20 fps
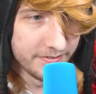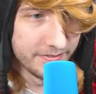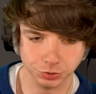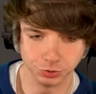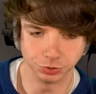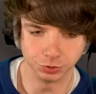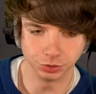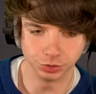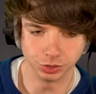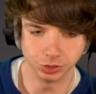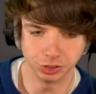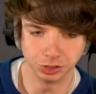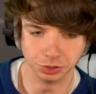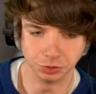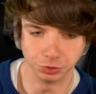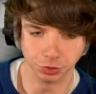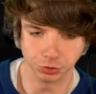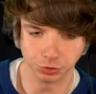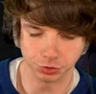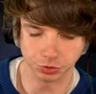Isn't
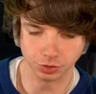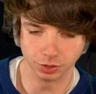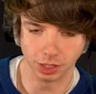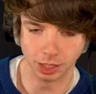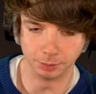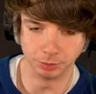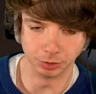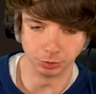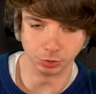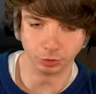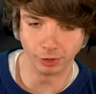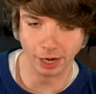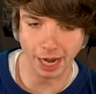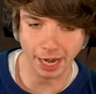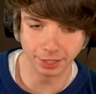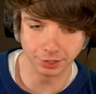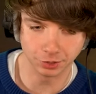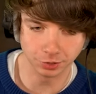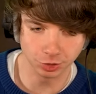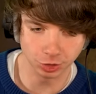she just, I mean,
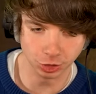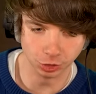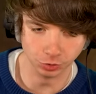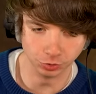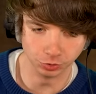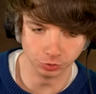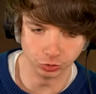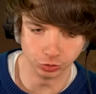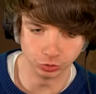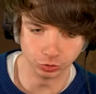cracked, dude?